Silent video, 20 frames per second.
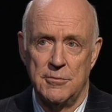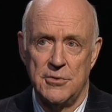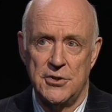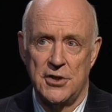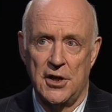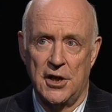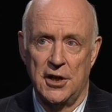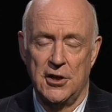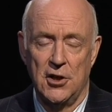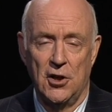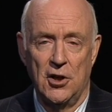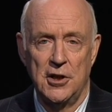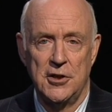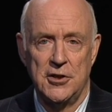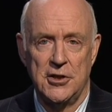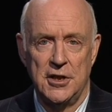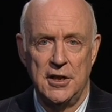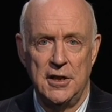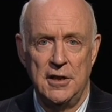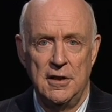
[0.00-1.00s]

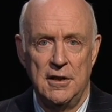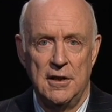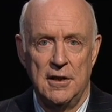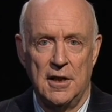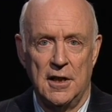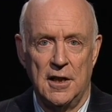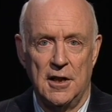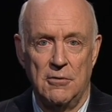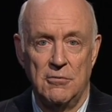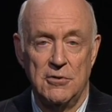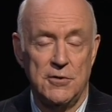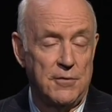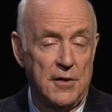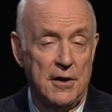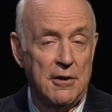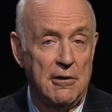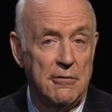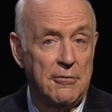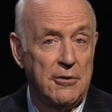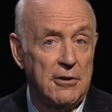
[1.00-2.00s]
psychology was
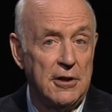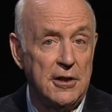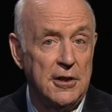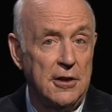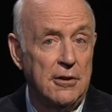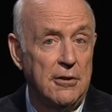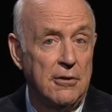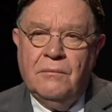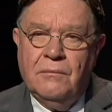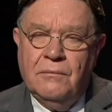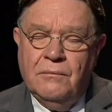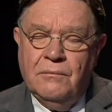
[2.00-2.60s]
very, very new.